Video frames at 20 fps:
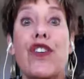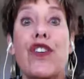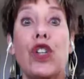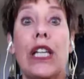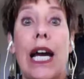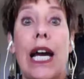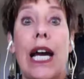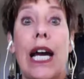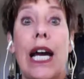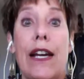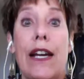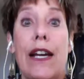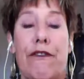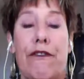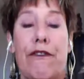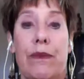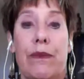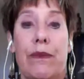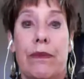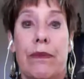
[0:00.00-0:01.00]
of your
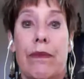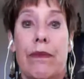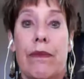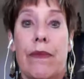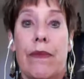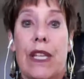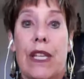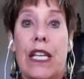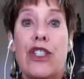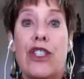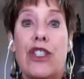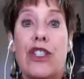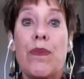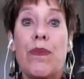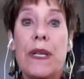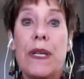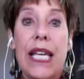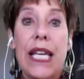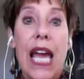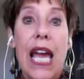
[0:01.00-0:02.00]
life.
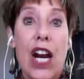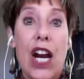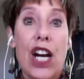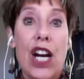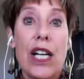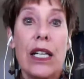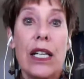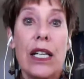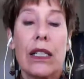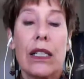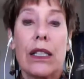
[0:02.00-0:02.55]
Don't be scared.